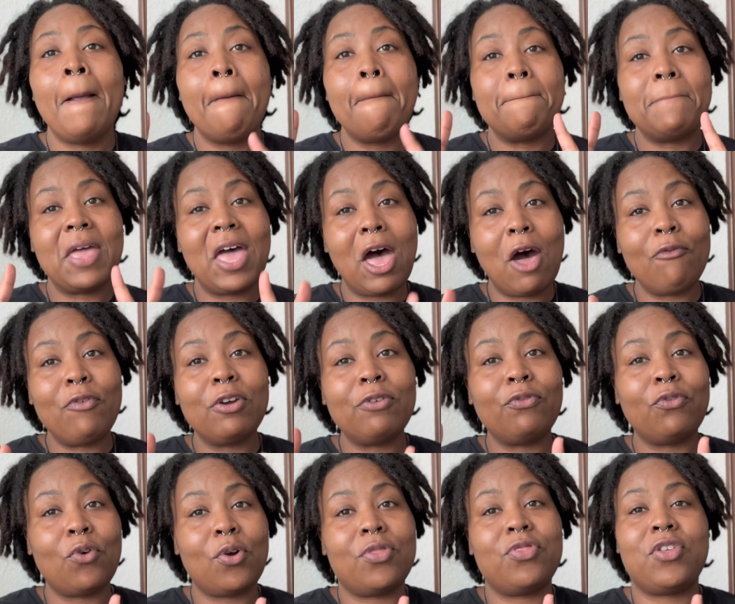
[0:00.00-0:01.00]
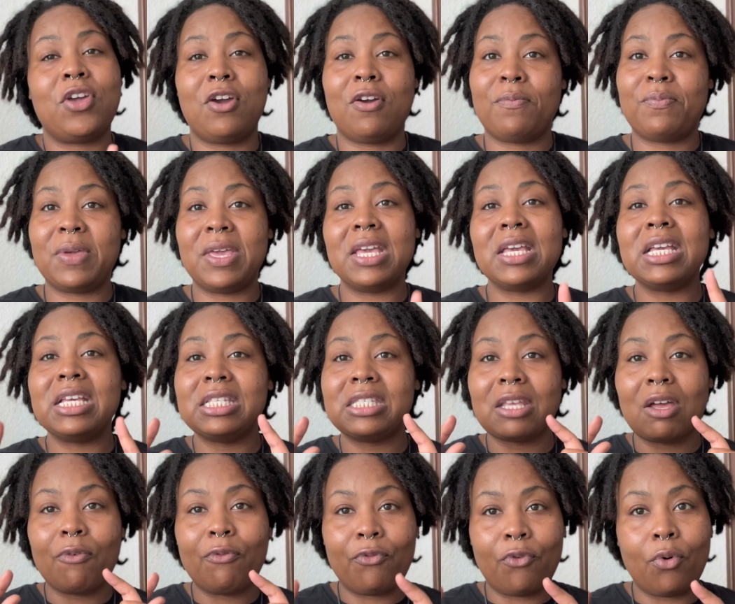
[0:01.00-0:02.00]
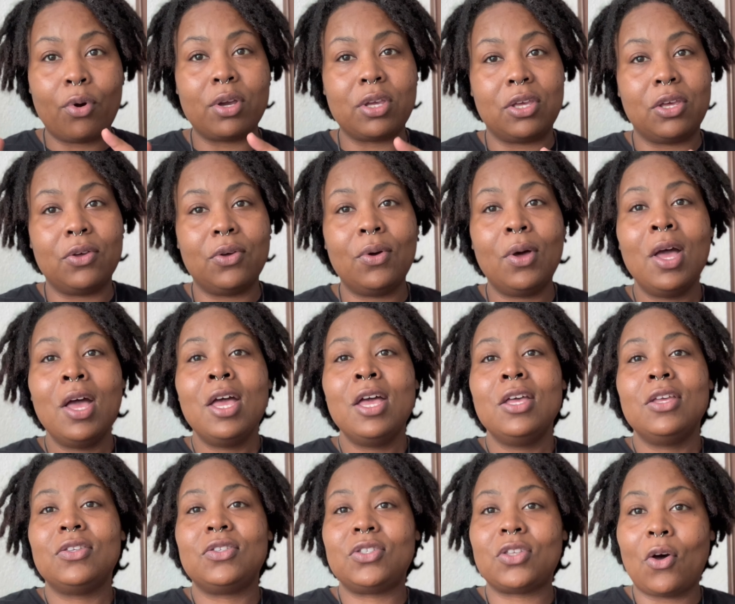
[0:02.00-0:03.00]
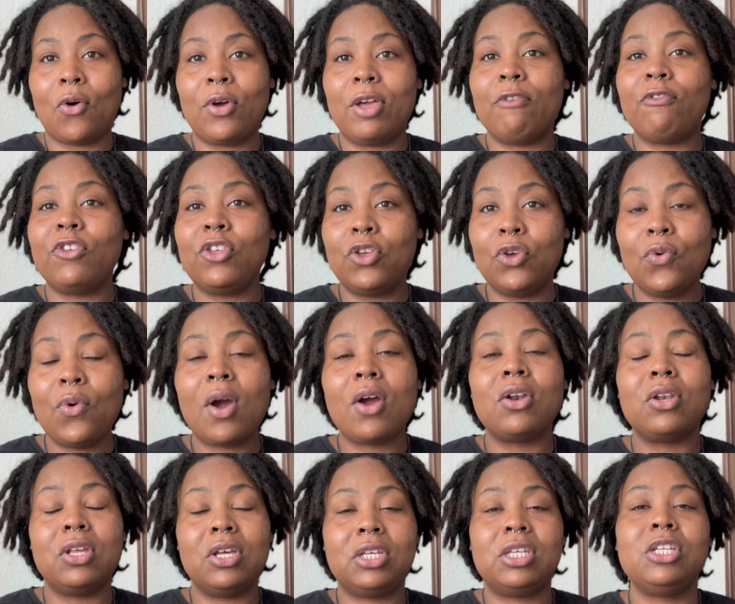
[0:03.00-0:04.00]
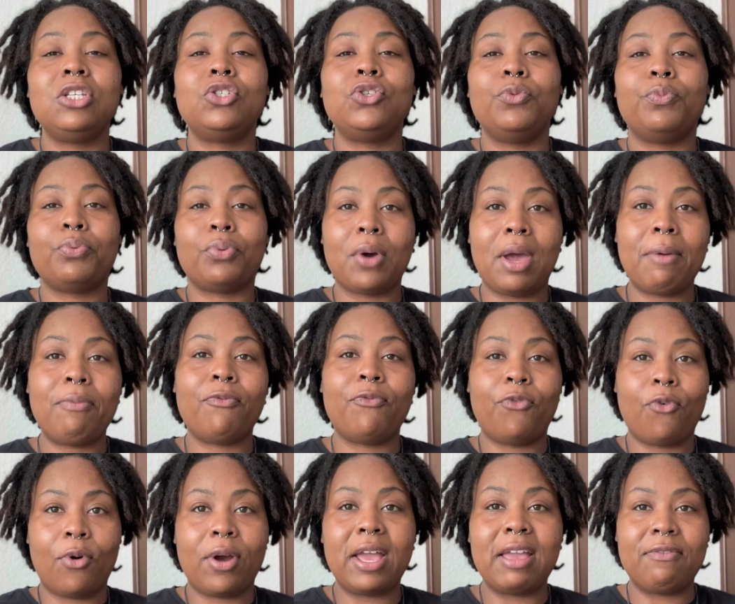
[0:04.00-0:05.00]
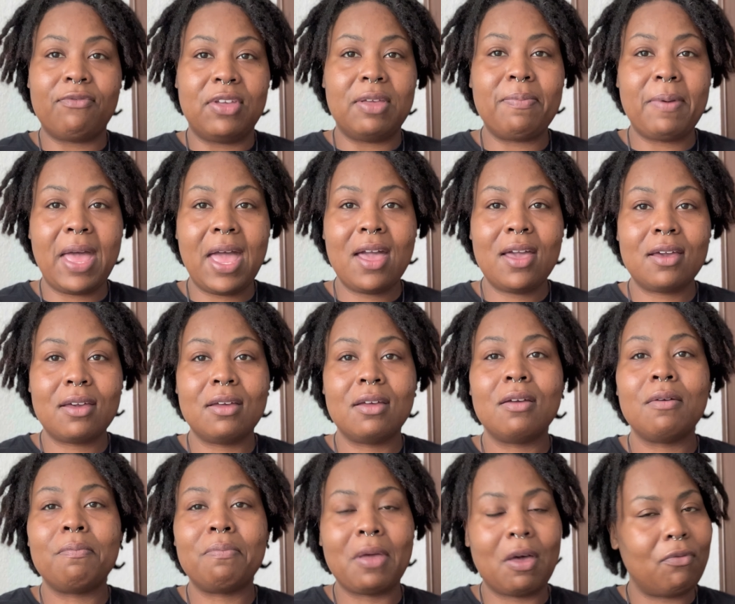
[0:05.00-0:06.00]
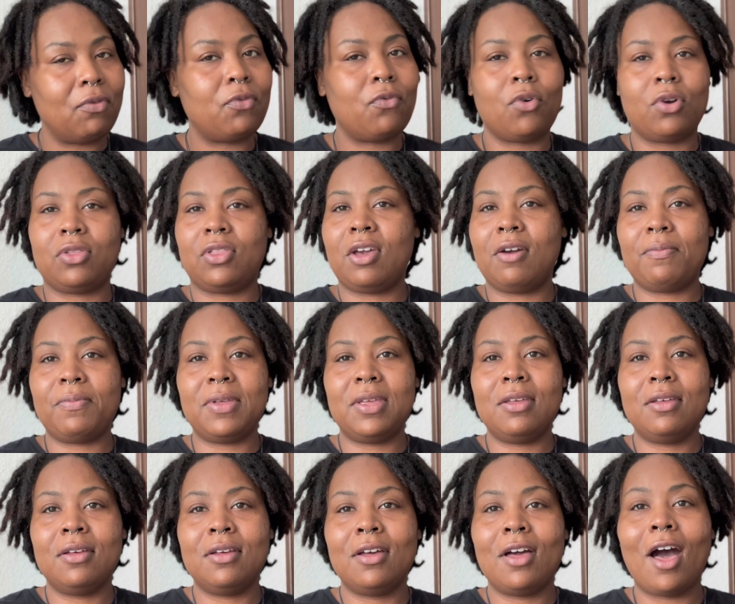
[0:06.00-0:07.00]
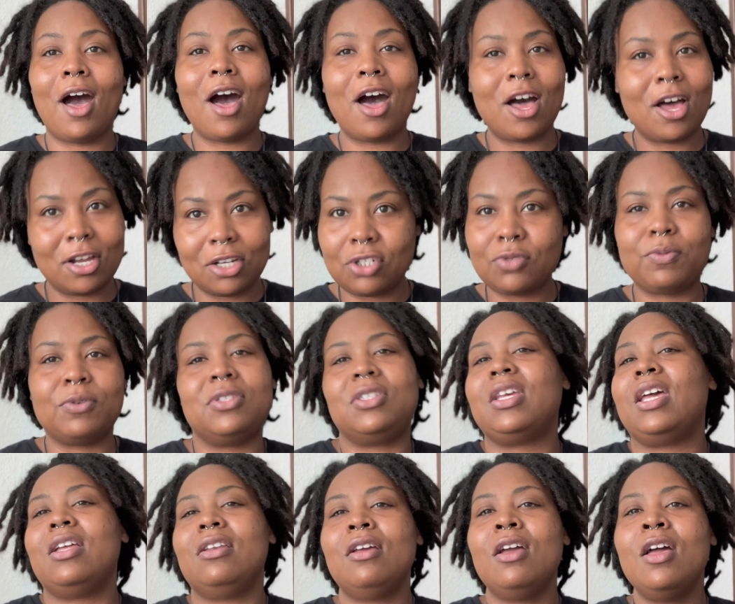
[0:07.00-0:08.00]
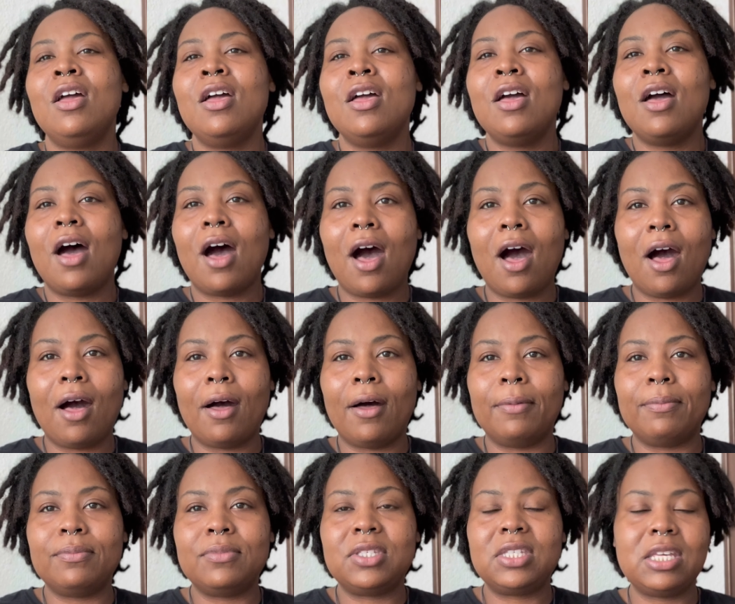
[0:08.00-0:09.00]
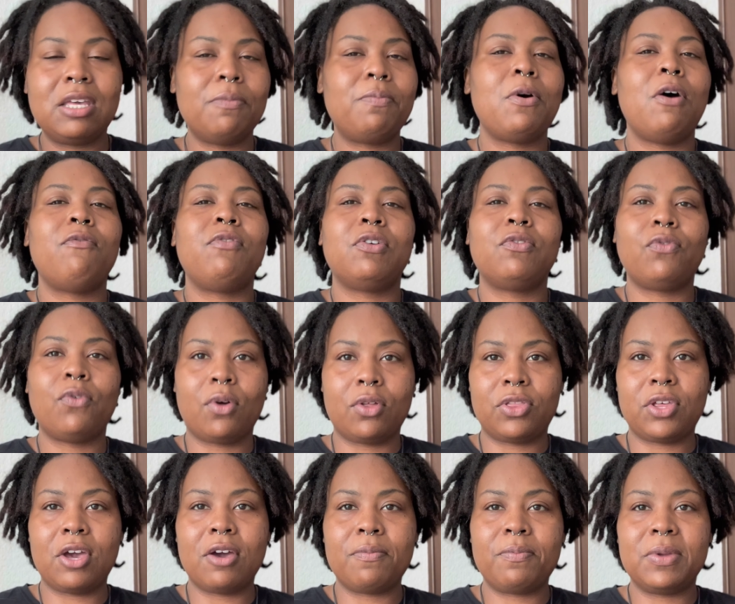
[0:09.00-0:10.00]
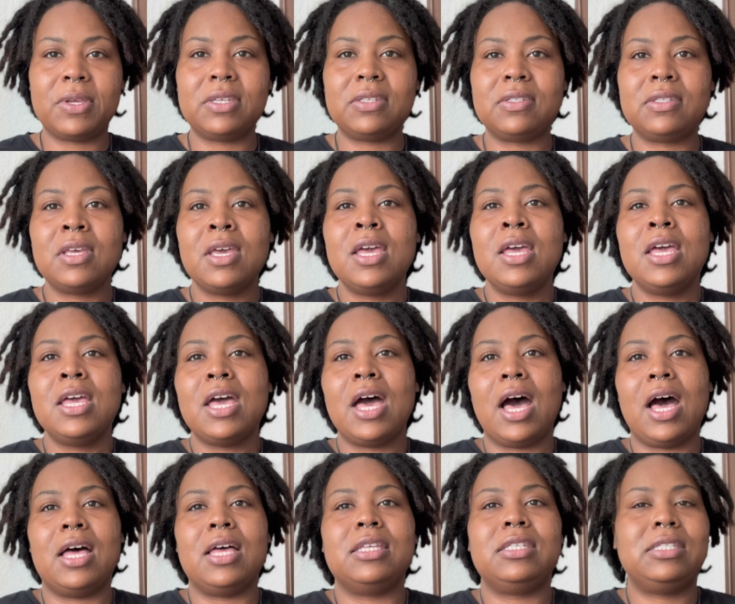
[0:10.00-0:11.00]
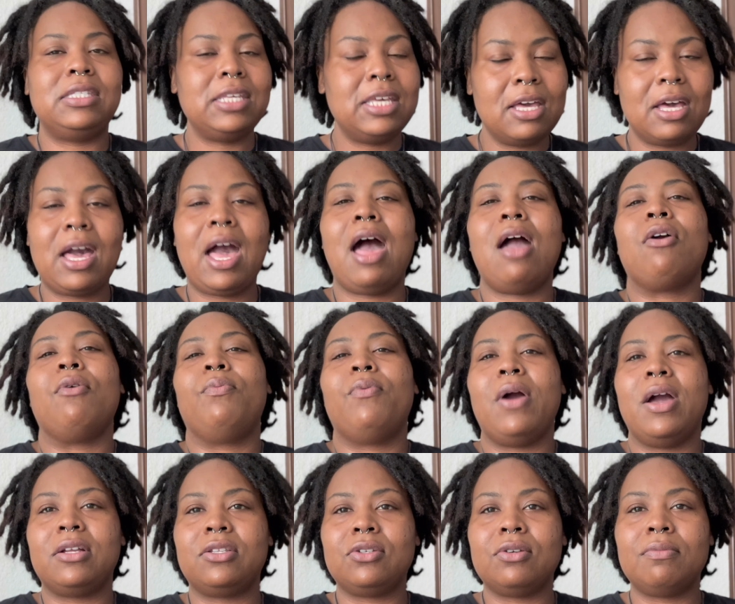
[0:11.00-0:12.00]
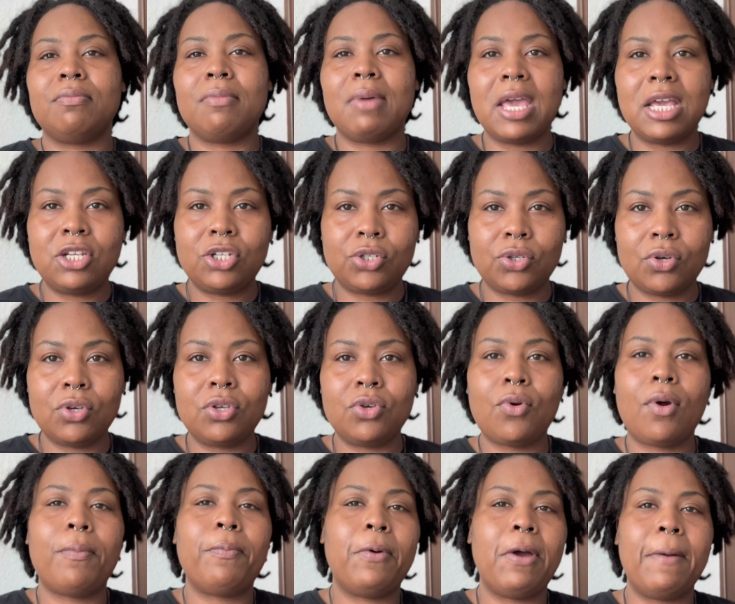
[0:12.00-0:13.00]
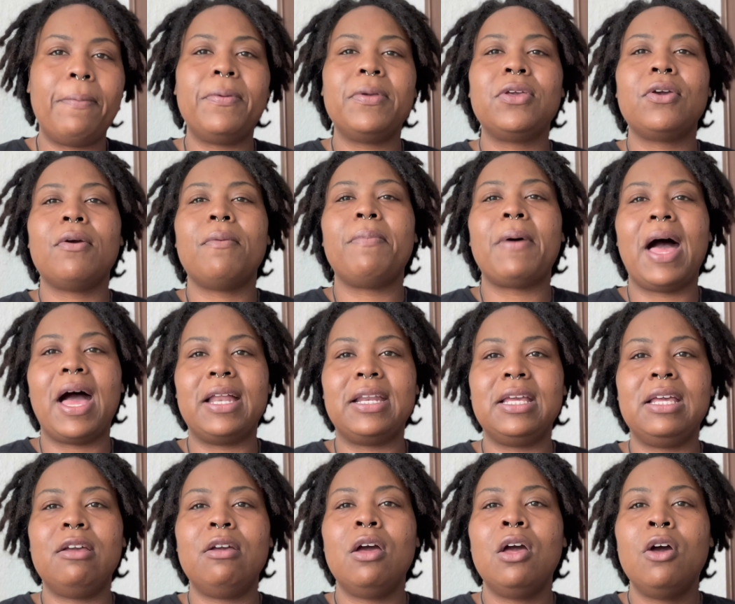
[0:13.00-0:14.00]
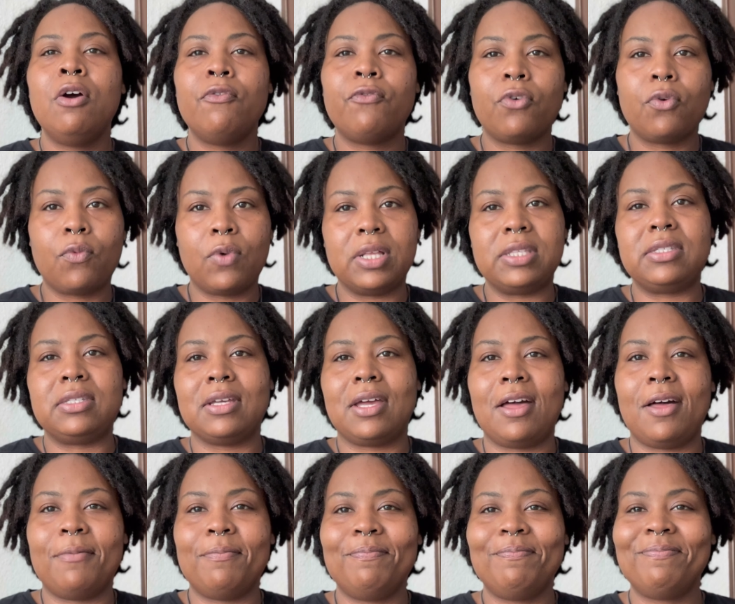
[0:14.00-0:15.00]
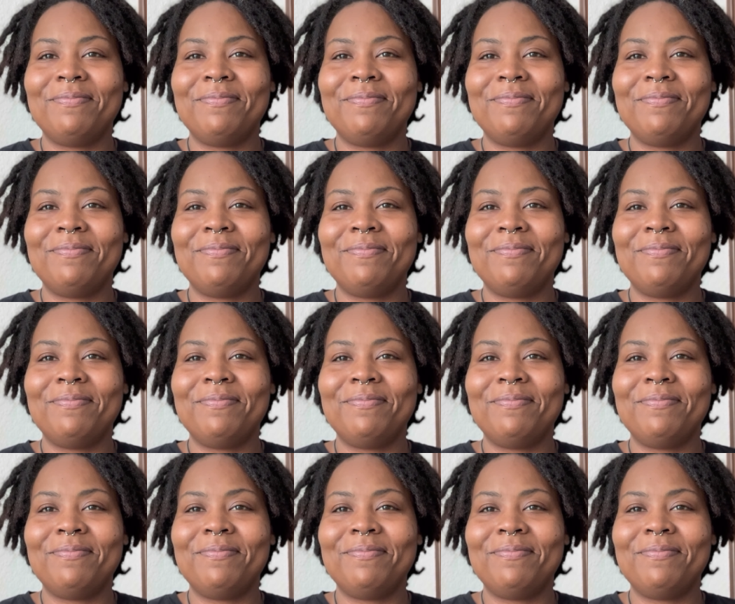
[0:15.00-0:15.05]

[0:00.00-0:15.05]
pelvic floor therapy is for you. So if you are looking to prep for a VBAC, pelvic floor therapy, 100%. See a pelvic floor therapist, see a chiropractor. Make sure you are prepping your body for what's to come.